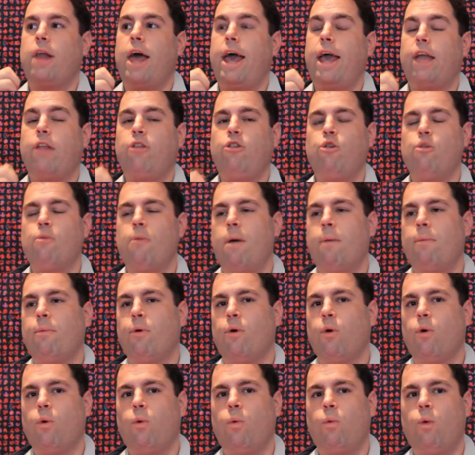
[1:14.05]
Like, do you
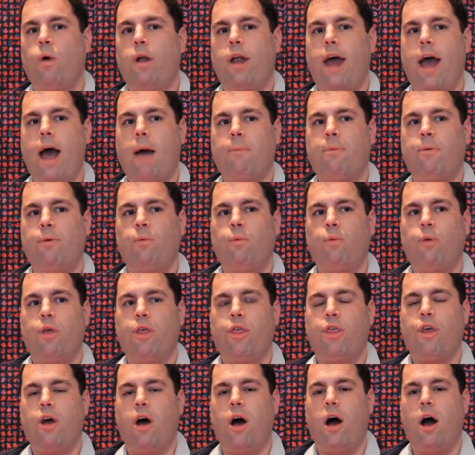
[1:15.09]
remember what happened
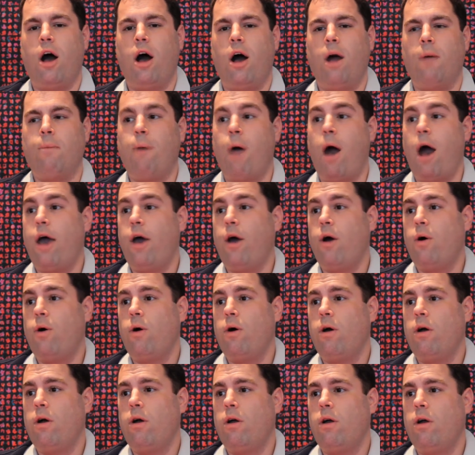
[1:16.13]
with
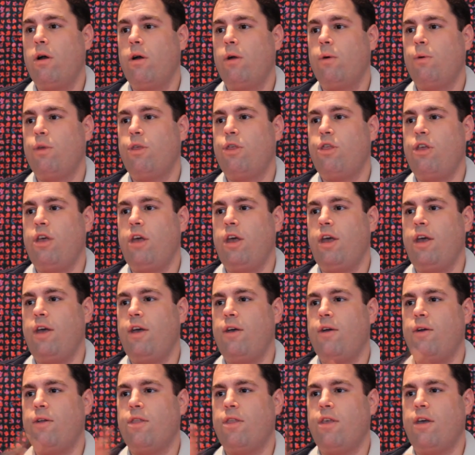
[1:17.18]
Bio? With
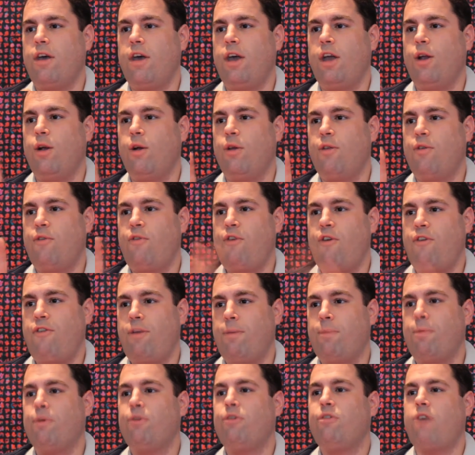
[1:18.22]
the
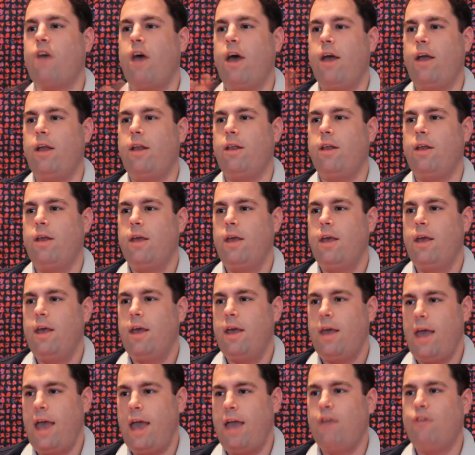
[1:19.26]
50%
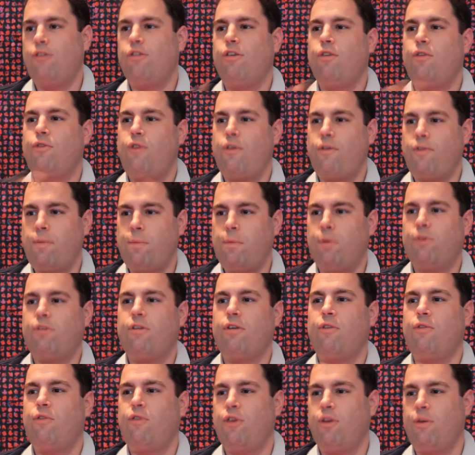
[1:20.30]
Asian,
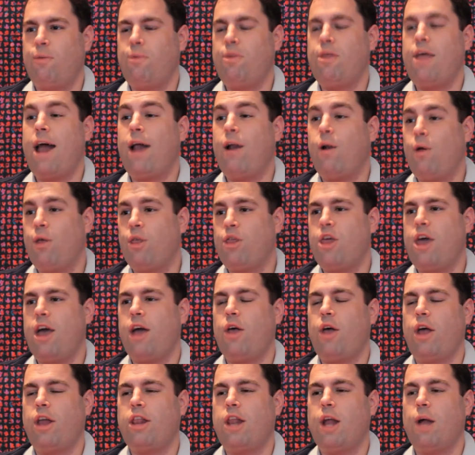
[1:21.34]
50% Filipino, that whole
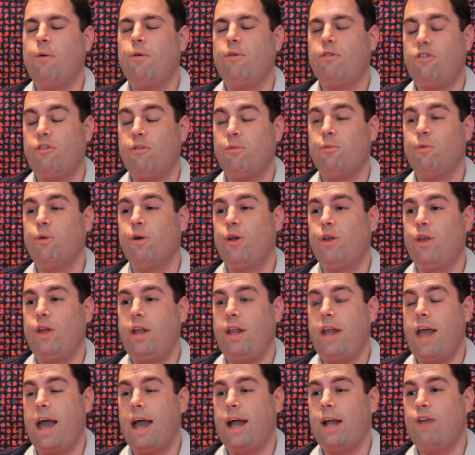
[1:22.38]
thing? Like, there were some
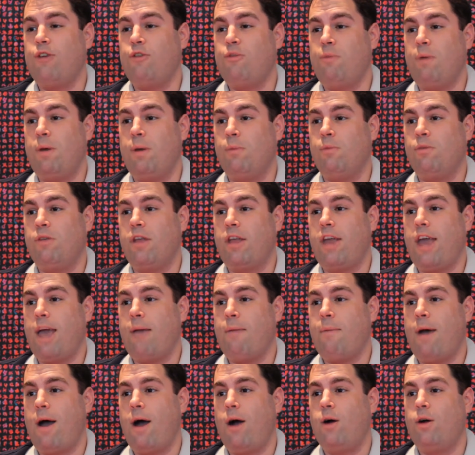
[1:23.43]
really negative memes that
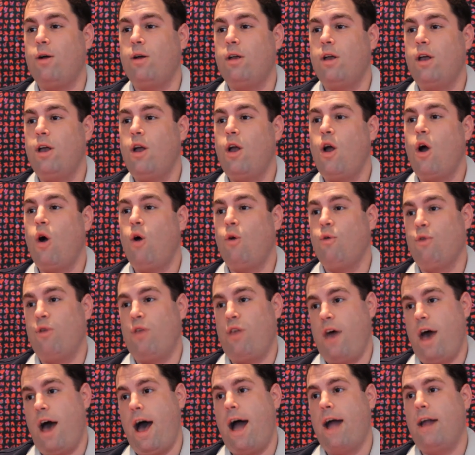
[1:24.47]
came out over
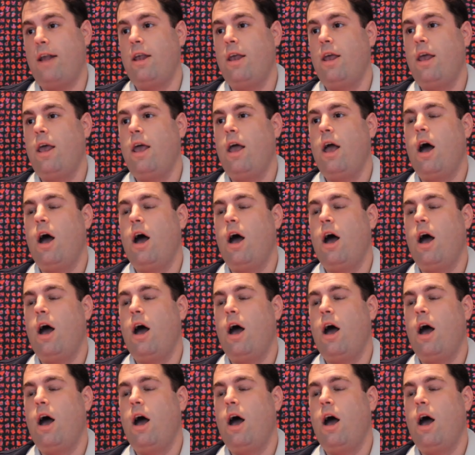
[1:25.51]
that.